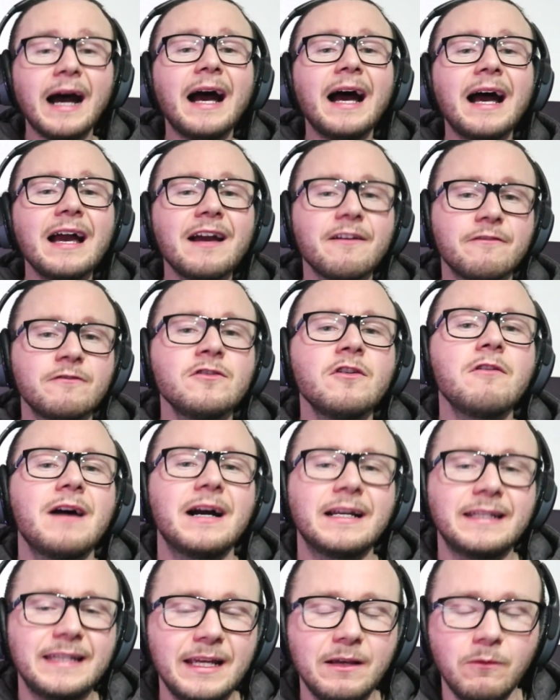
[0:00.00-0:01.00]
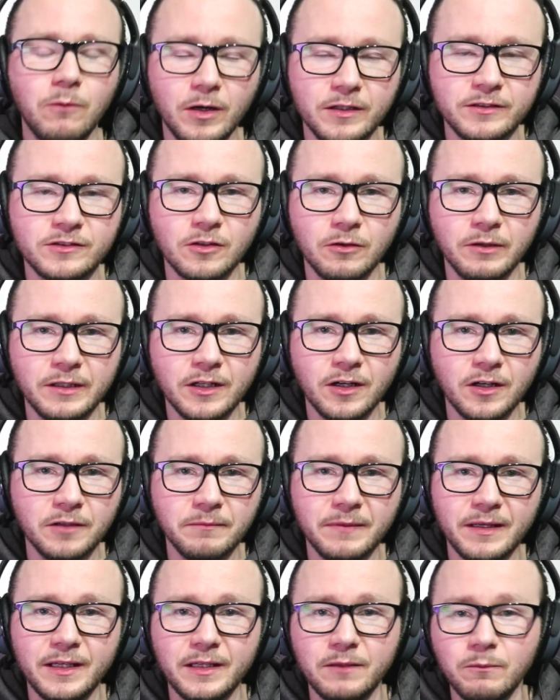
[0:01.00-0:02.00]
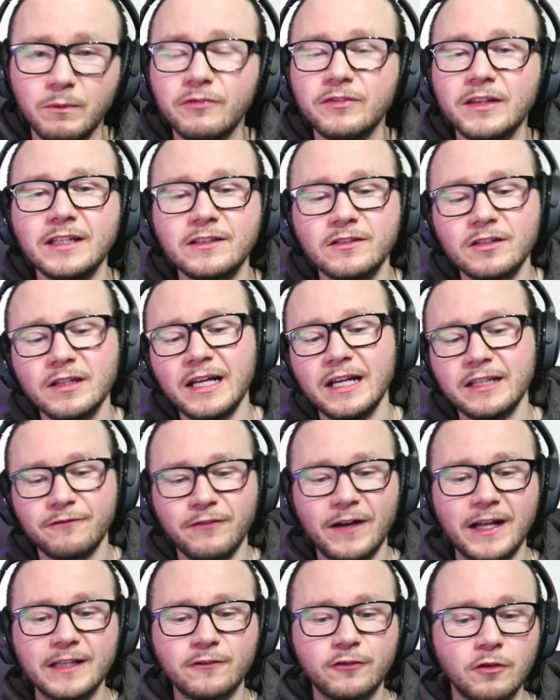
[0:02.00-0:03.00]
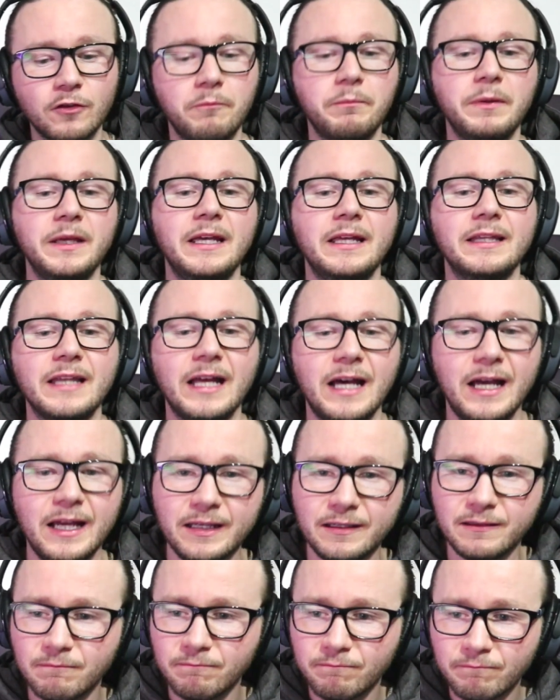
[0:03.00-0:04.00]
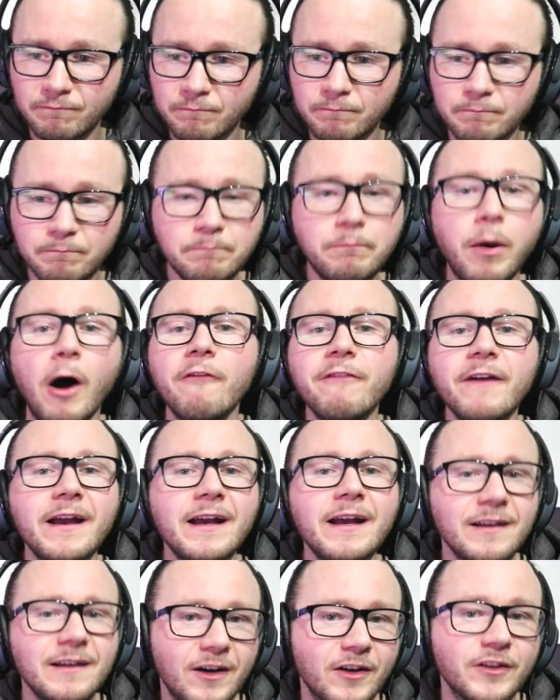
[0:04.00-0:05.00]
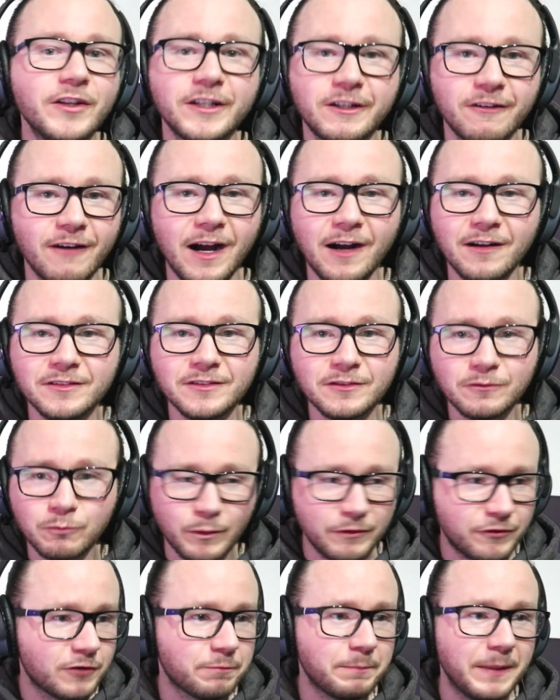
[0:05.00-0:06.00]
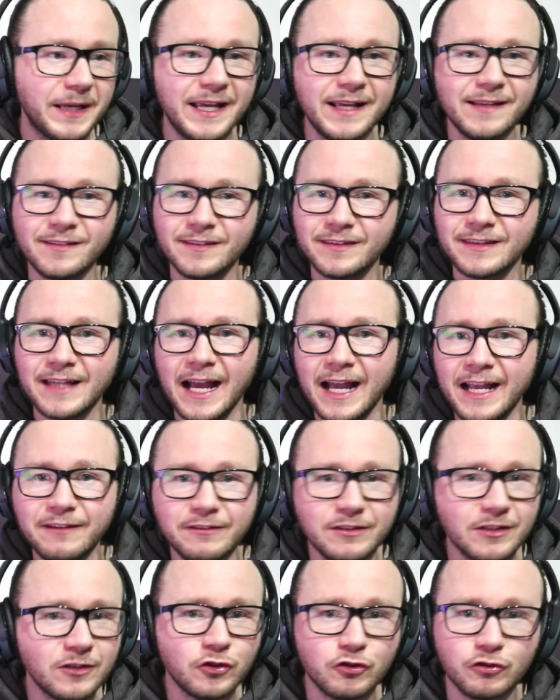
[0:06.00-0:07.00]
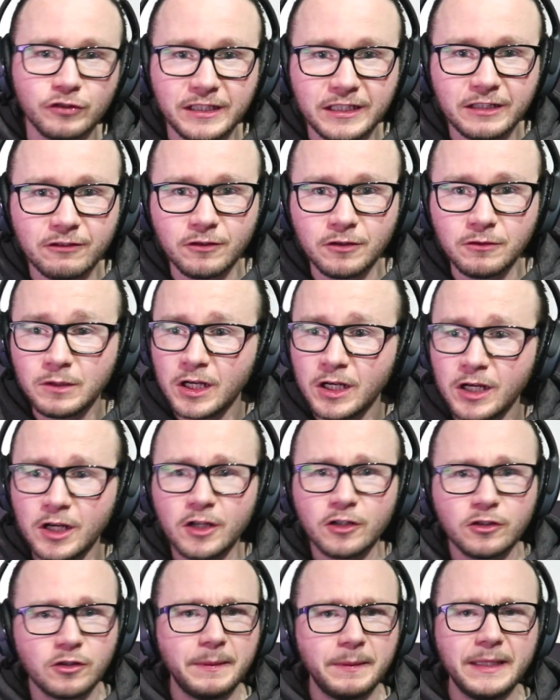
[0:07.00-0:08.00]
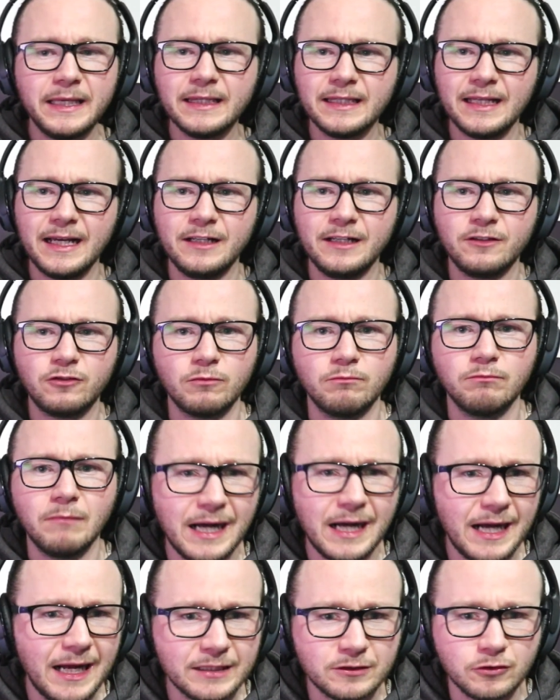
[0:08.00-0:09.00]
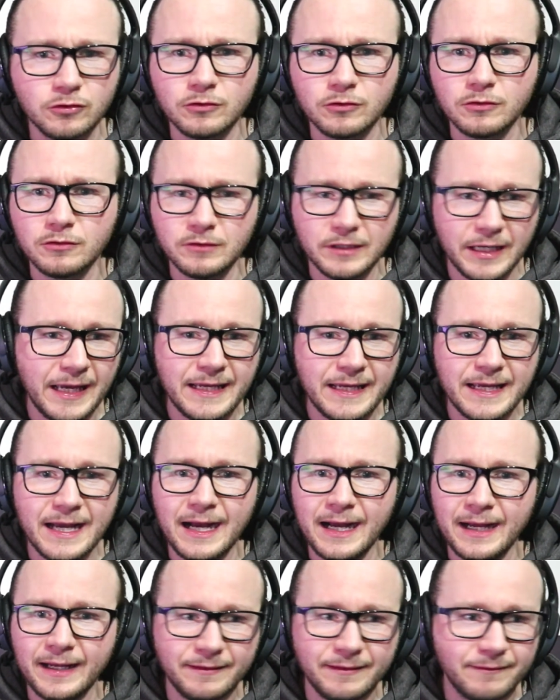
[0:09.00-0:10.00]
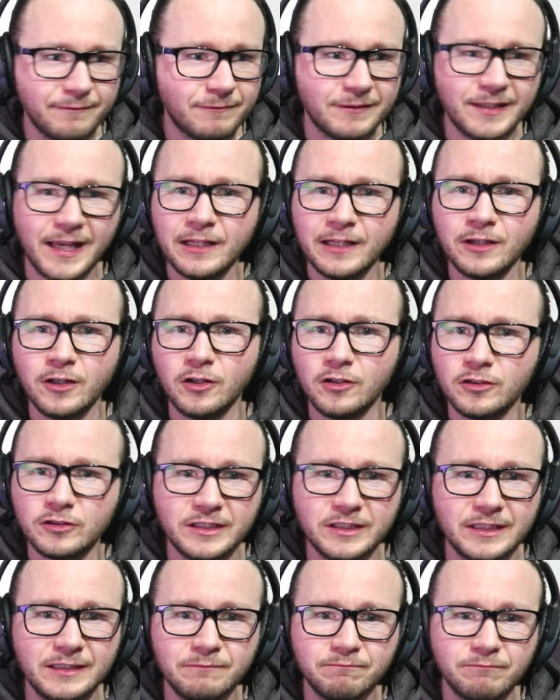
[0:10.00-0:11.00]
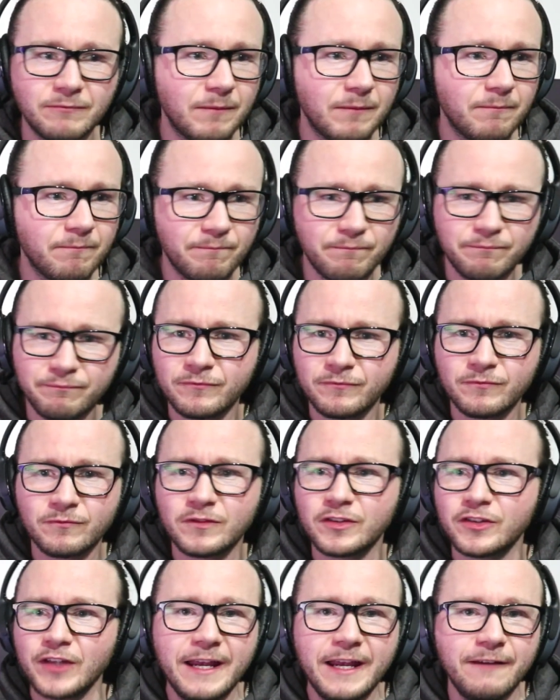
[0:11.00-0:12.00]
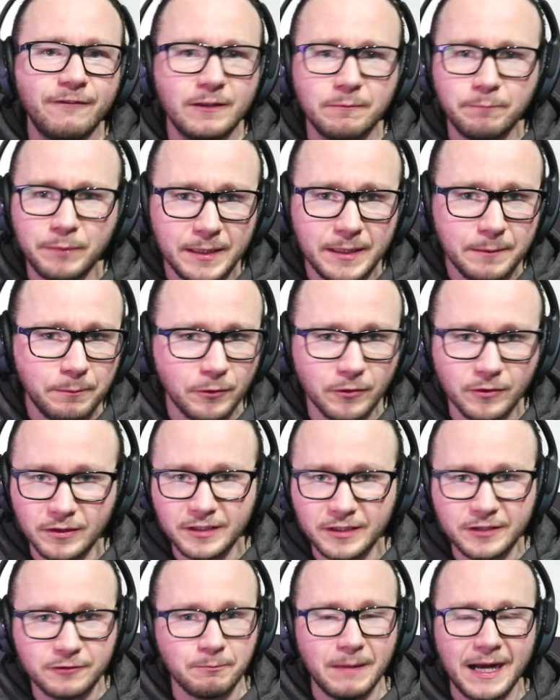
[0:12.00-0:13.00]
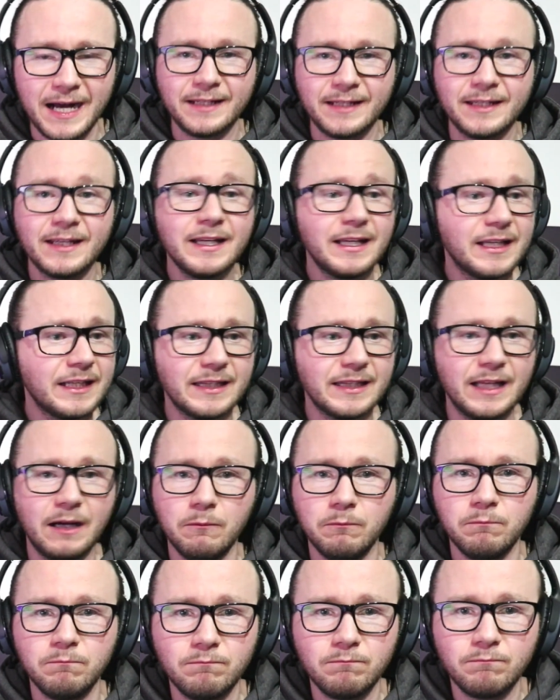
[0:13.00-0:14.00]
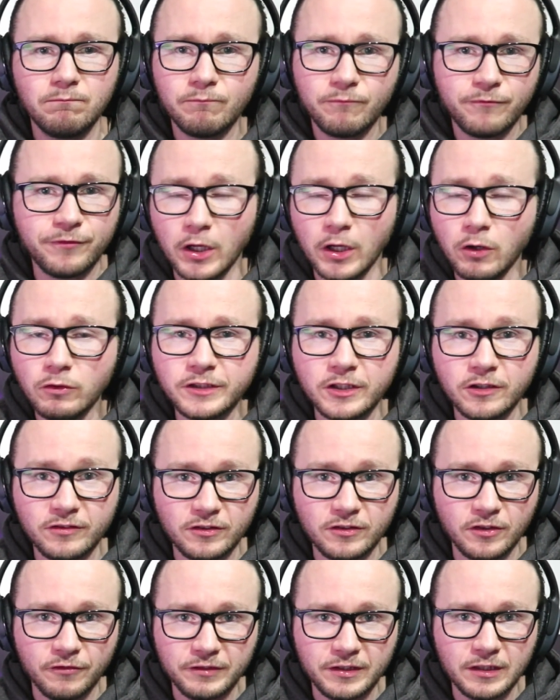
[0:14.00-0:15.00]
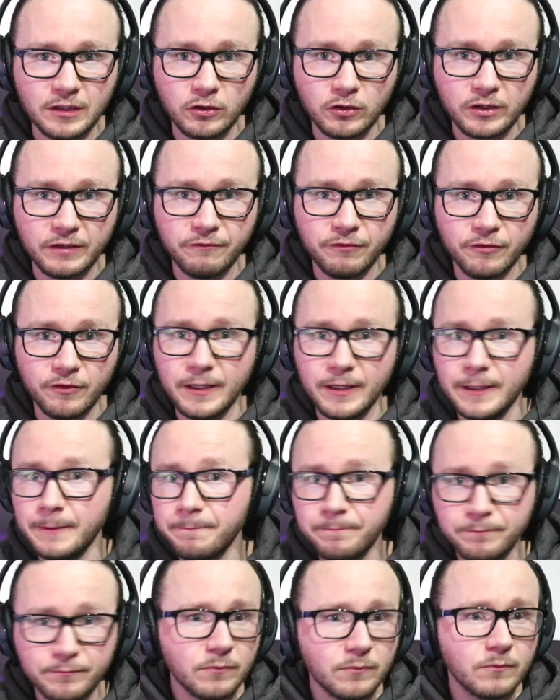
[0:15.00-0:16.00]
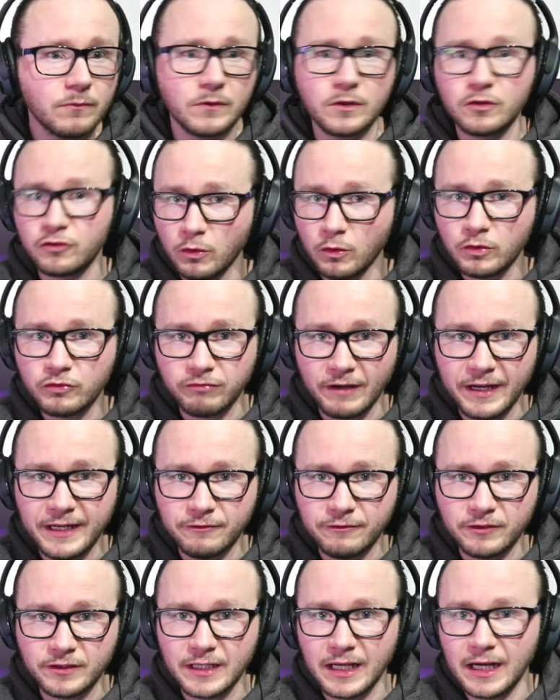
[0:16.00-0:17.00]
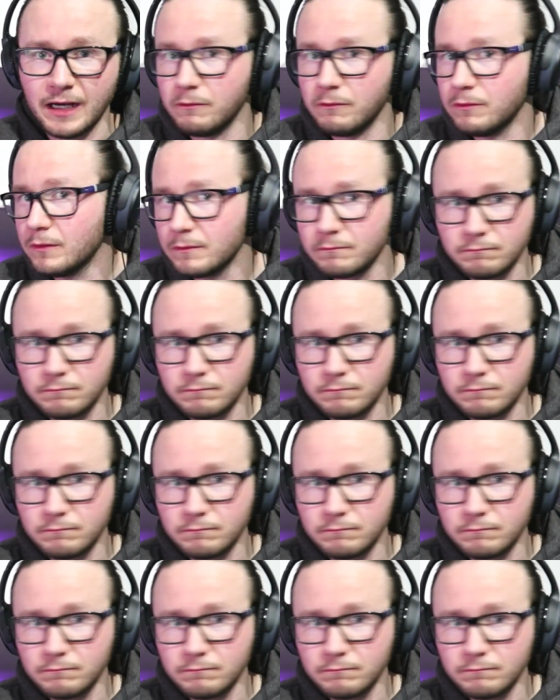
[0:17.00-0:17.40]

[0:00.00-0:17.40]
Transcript: I have no idea what is going on, mate. We've literally advanced from being like poverty on the ground with spears and knives and Trikru to being like some hardcore AI technology saving people. It's mad. Now, Thelonious is obviously looking for it. So is Raven now.